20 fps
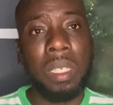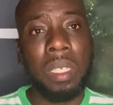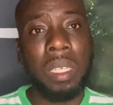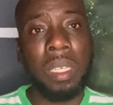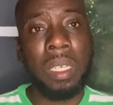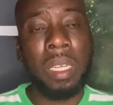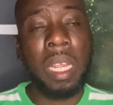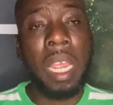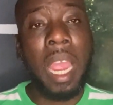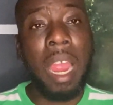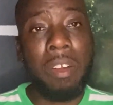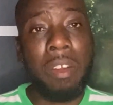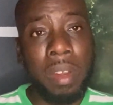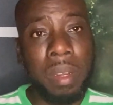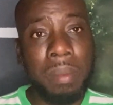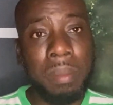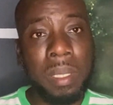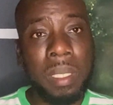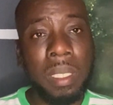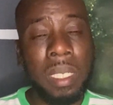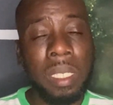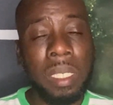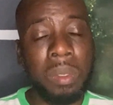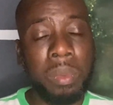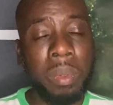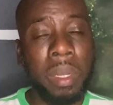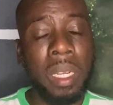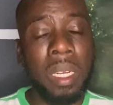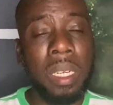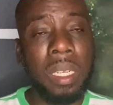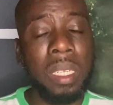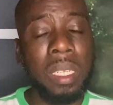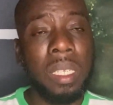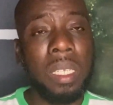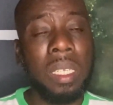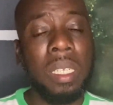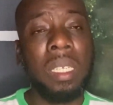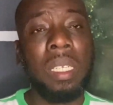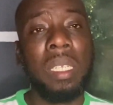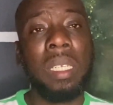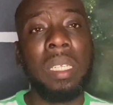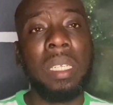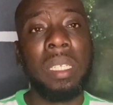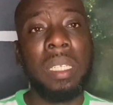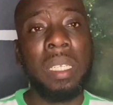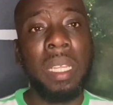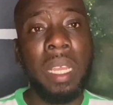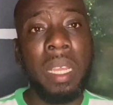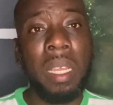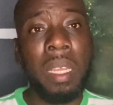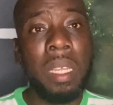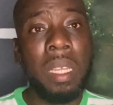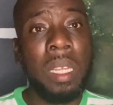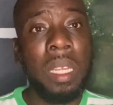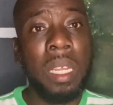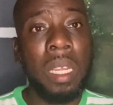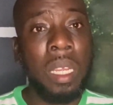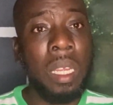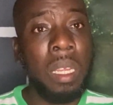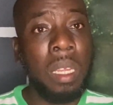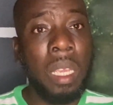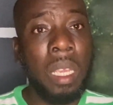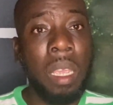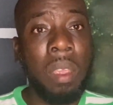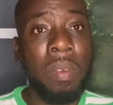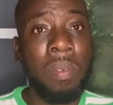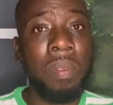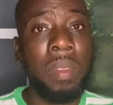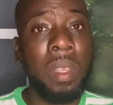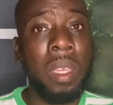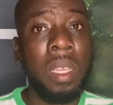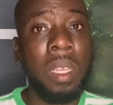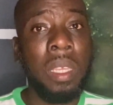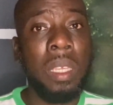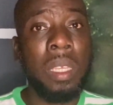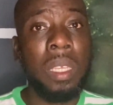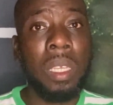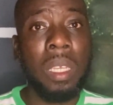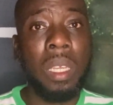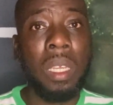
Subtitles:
the Caribs as well. They give the